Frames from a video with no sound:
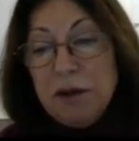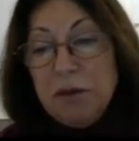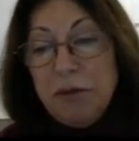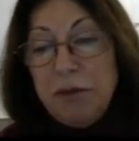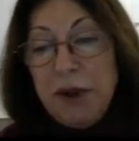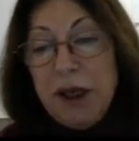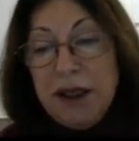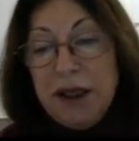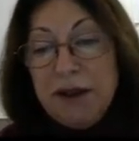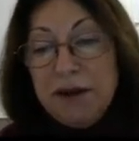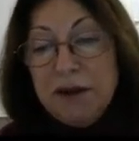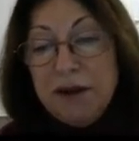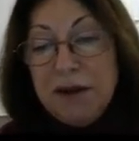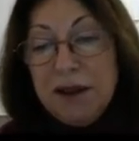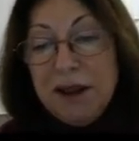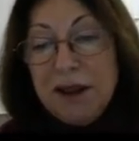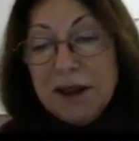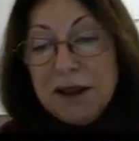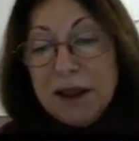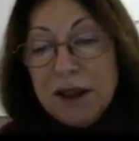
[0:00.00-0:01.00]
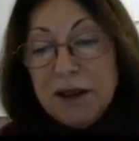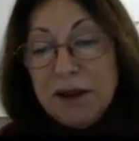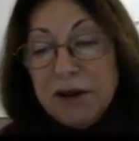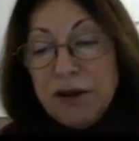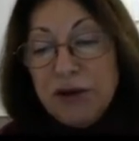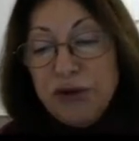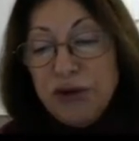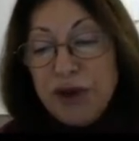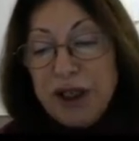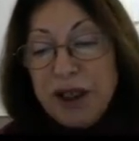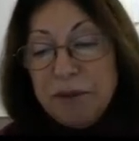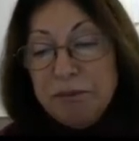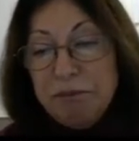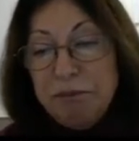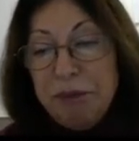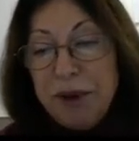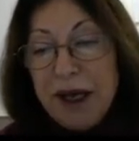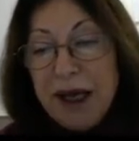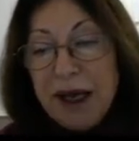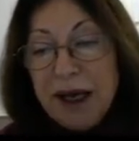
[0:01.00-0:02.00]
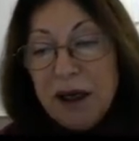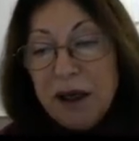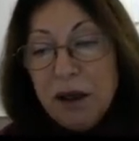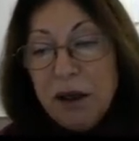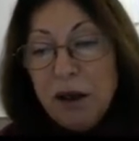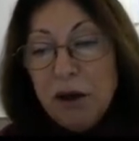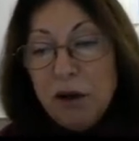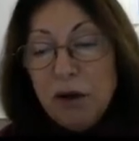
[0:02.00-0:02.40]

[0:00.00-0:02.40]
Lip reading: by these three pair